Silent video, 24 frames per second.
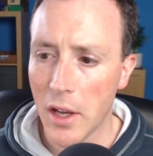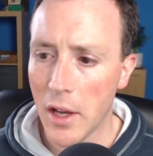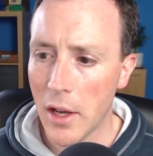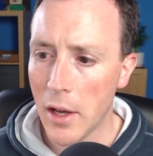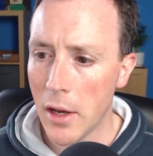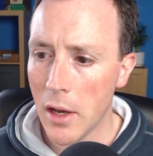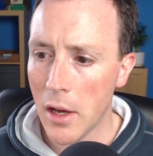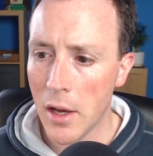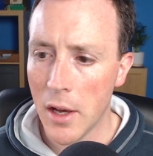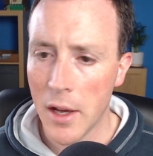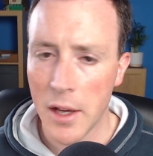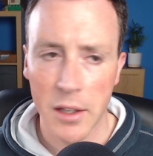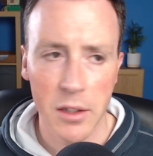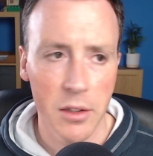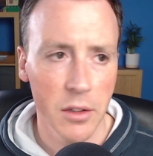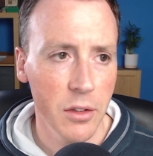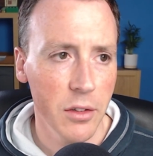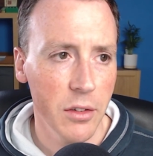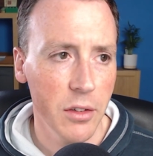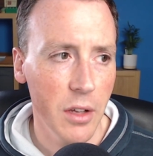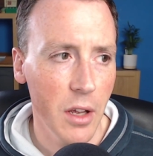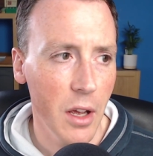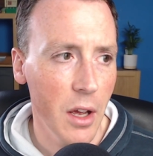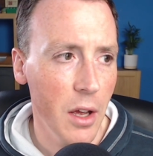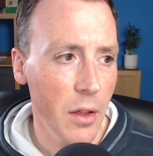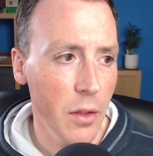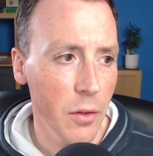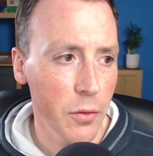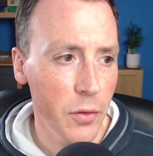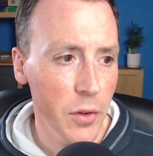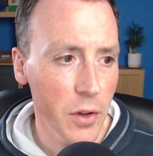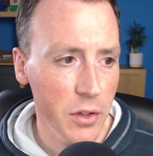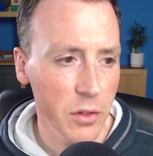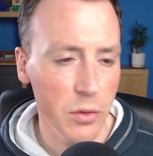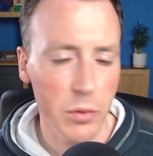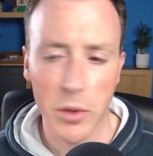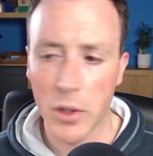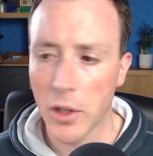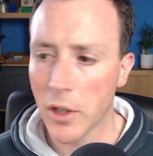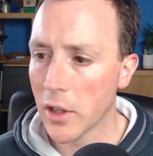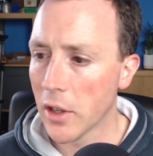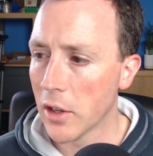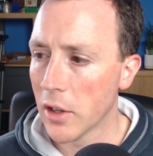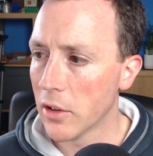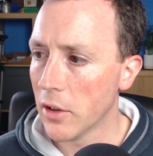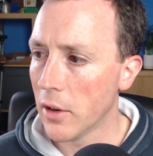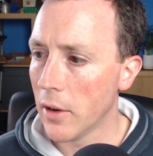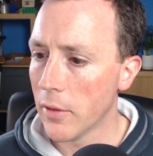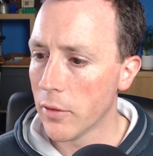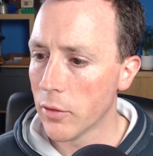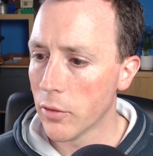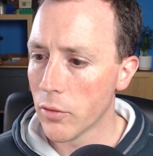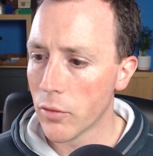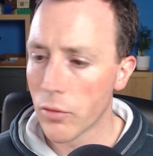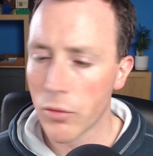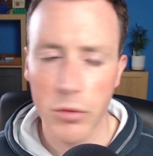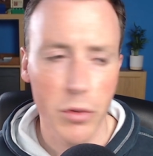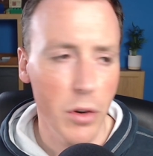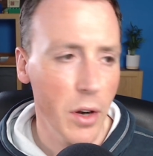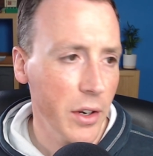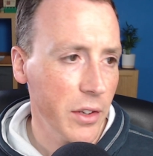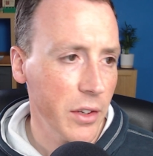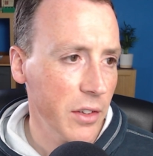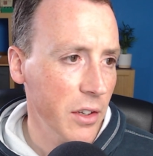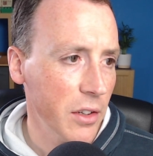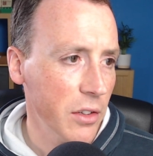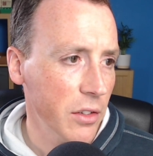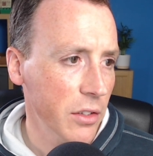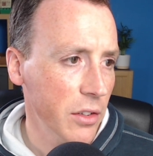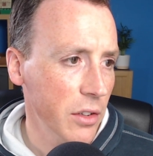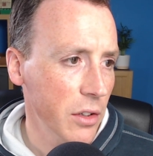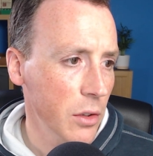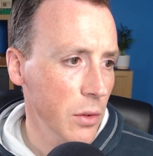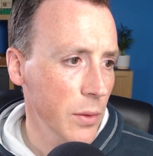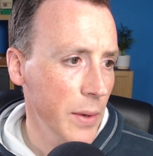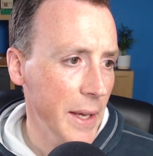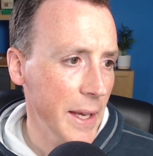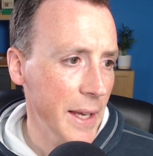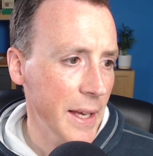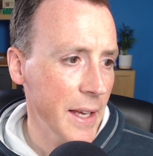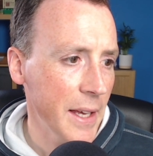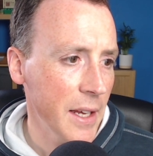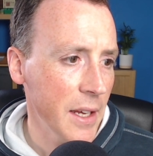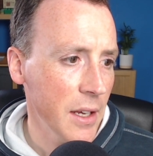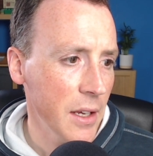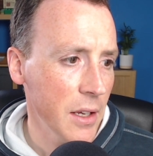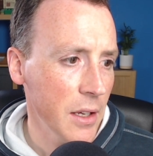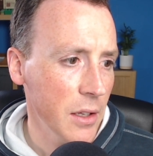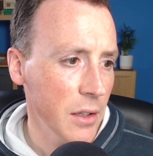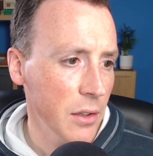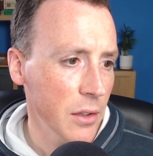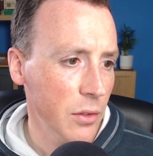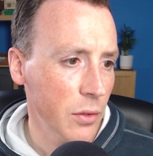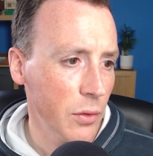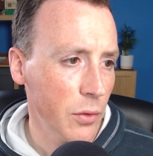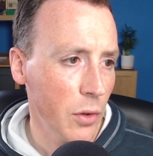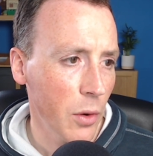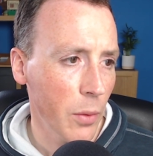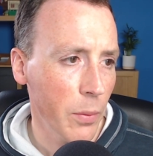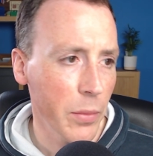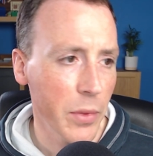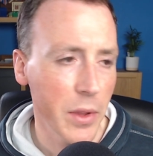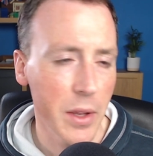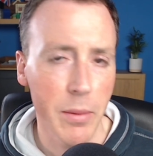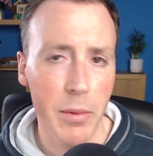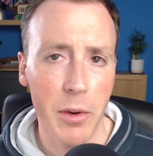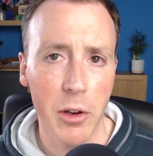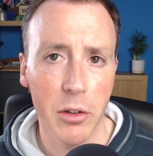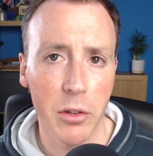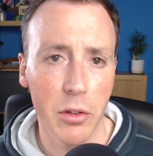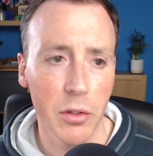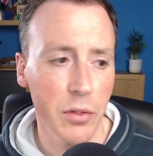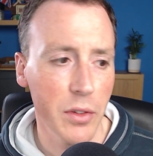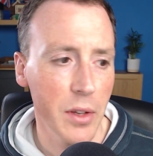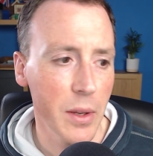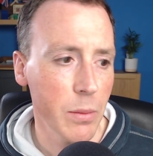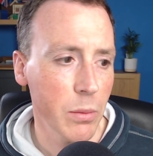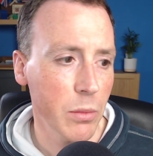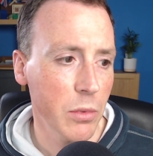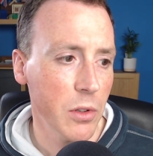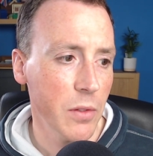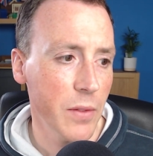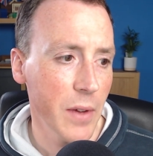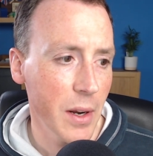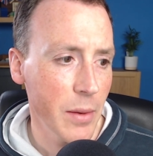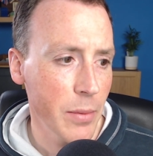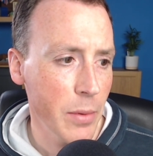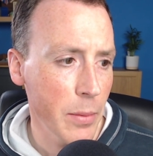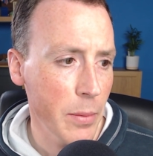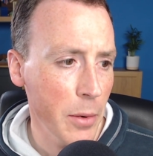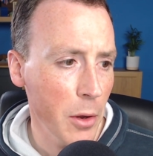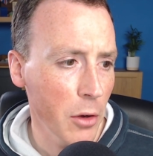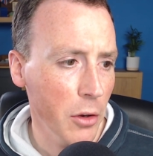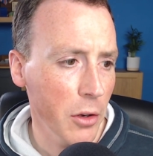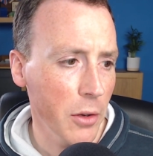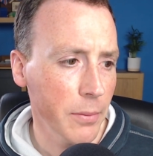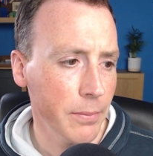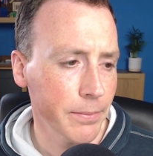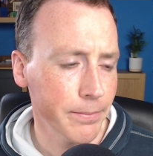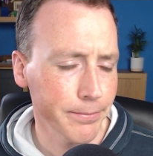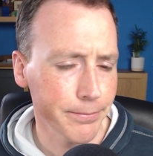And the first one I'm going to dive right into is from the Microsoft Teams developer blog.